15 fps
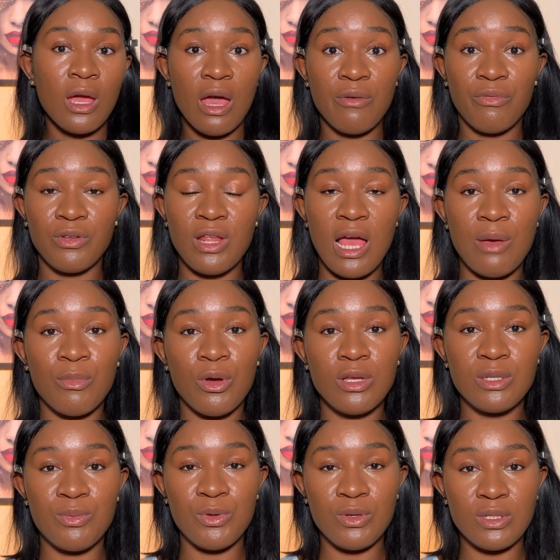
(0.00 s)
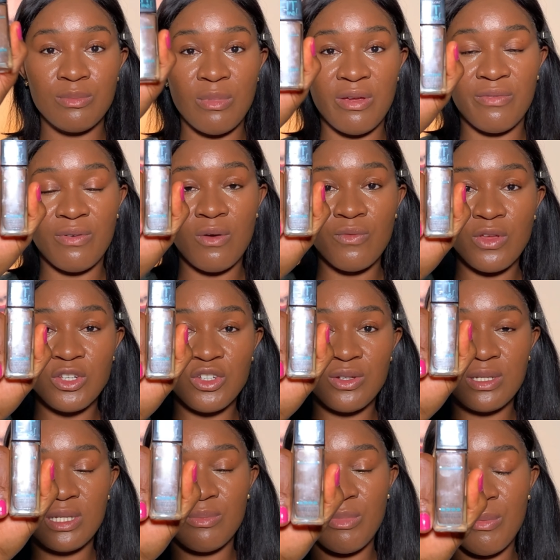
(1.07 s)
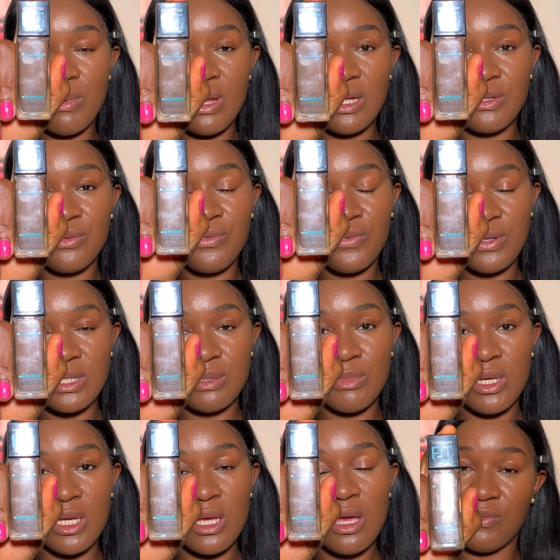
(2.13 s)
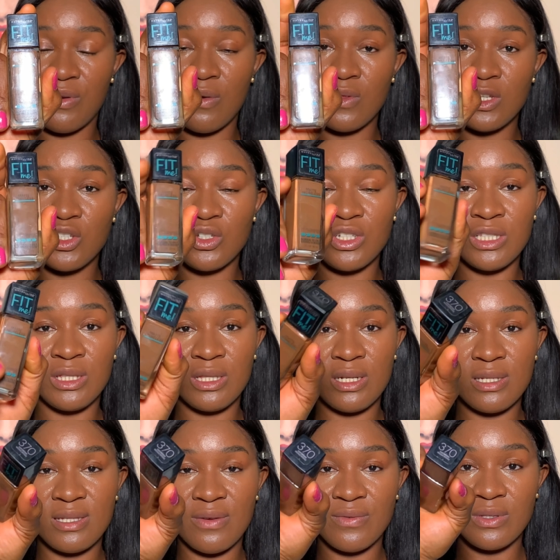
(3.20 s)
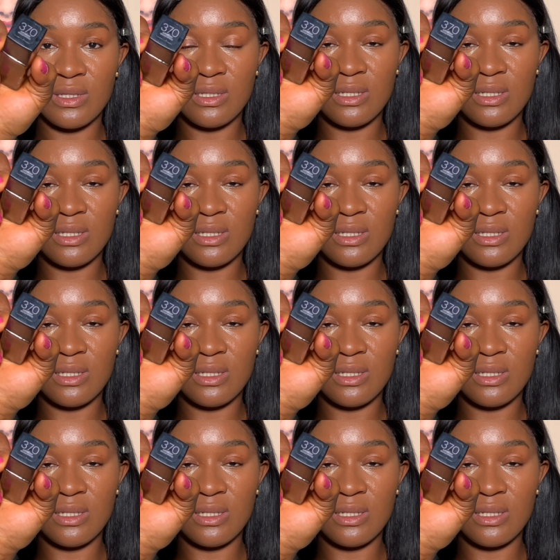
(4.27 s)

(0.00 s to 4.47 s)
And for that, I'm going to be using my foundation. This is the Maybelline Fits Me foundation in 370.